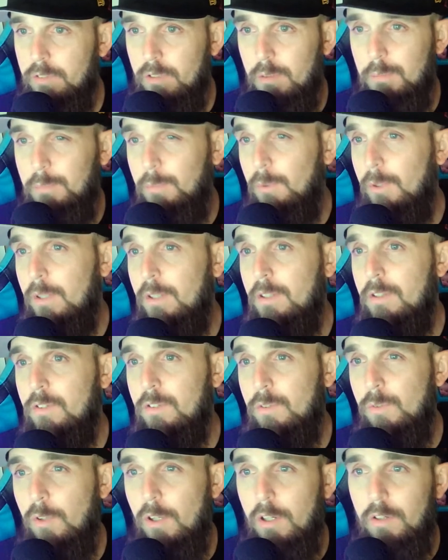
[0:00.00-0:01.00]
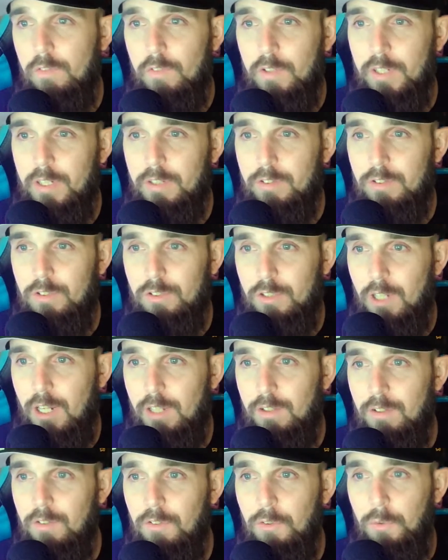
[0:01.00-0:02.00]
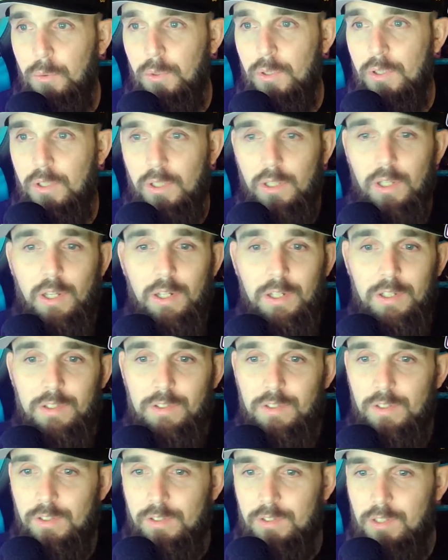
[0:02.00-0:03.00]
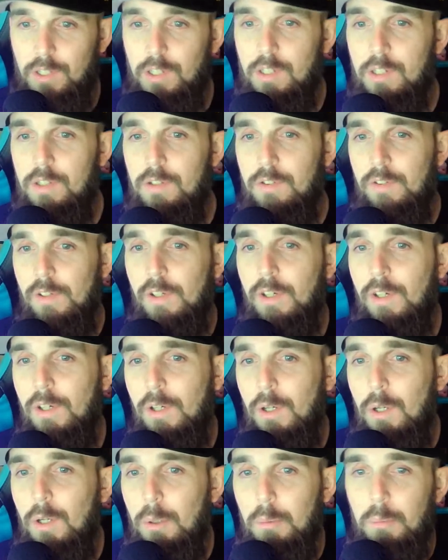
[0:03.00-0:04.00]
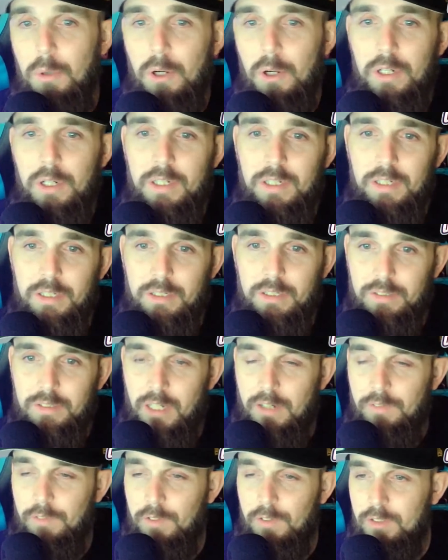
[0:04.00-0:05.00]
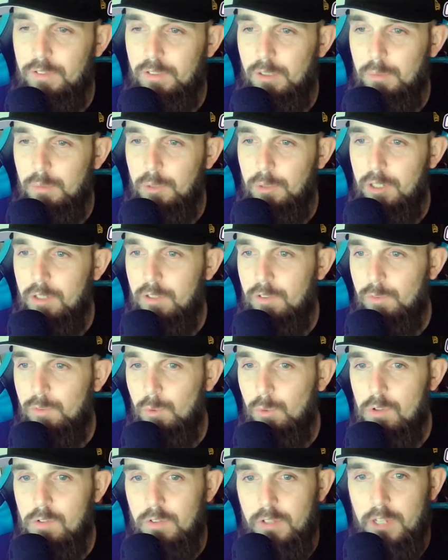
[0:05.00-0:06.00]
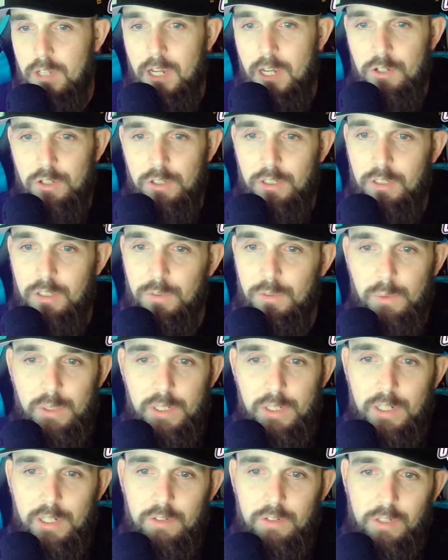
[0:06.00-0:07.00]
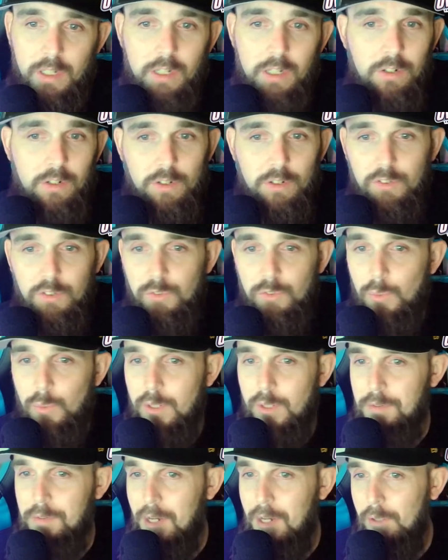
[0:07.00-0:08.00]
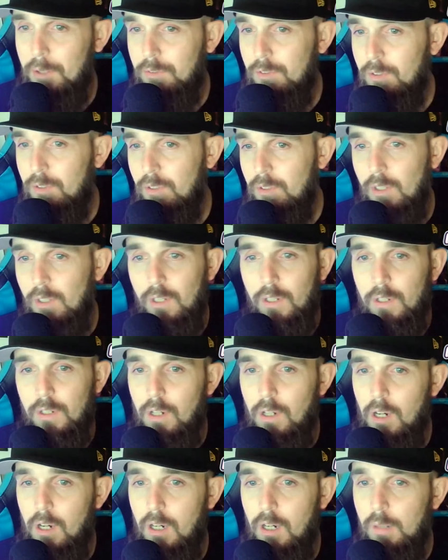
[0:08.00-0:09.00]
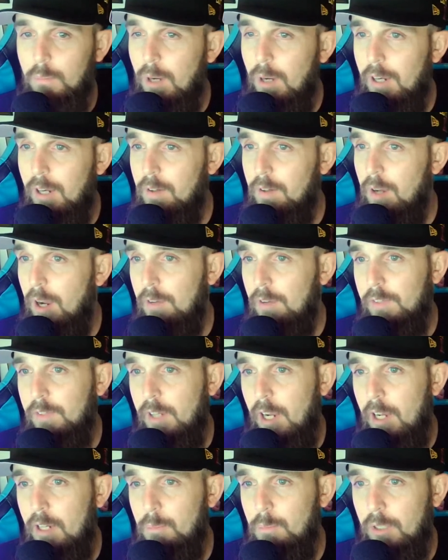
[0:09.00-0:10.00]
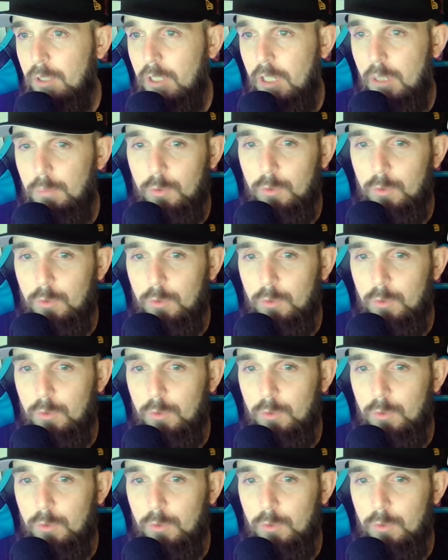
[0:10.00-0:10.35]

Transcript: at some point in his career if he gets a shot to do it and he succeeds. But he is definitely somebody that's worth stashing at 3 years, 820,000. I've got him